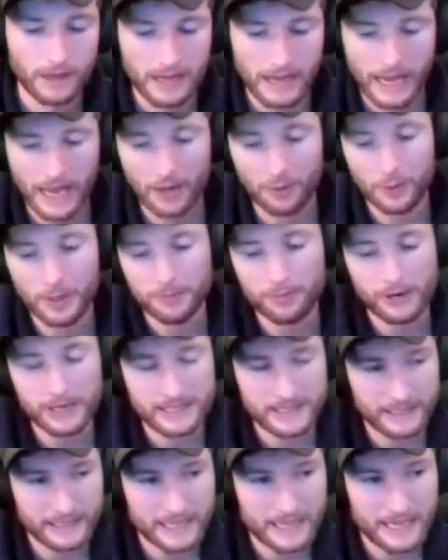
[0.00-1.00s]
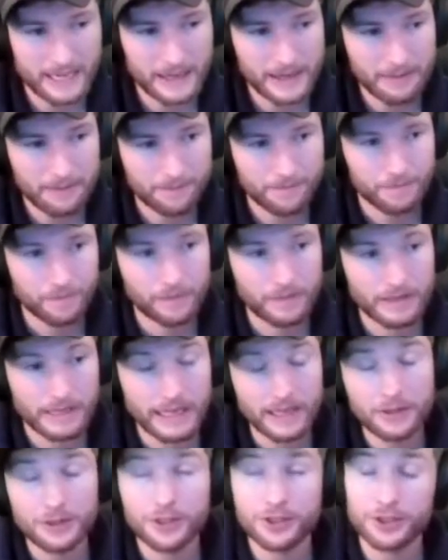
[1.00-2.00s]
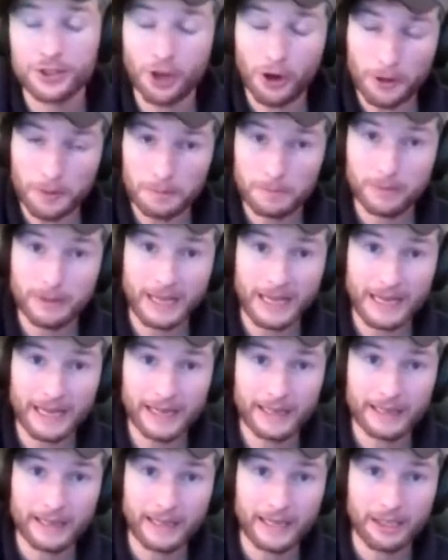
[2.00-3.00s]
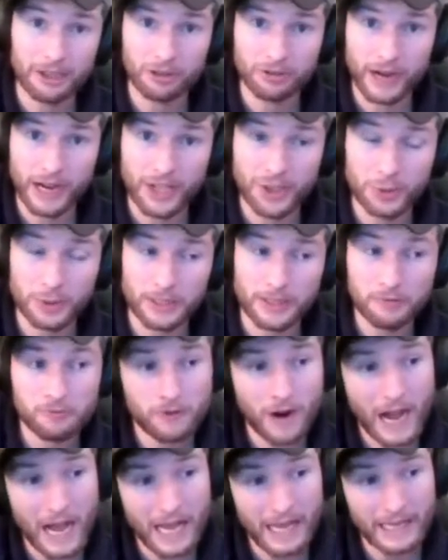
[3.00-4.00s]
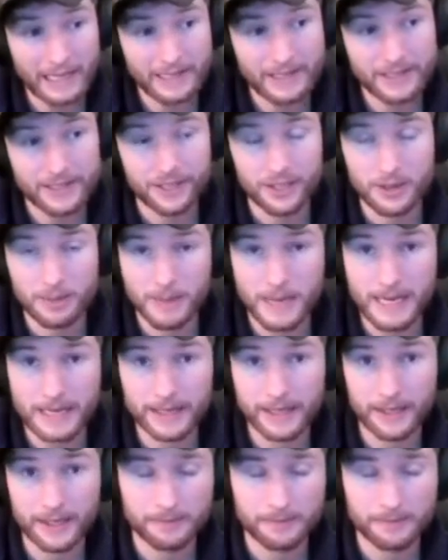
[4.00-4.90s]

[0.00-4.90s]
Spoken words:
and we press a key, it'll start playing and gradually rise to the peak.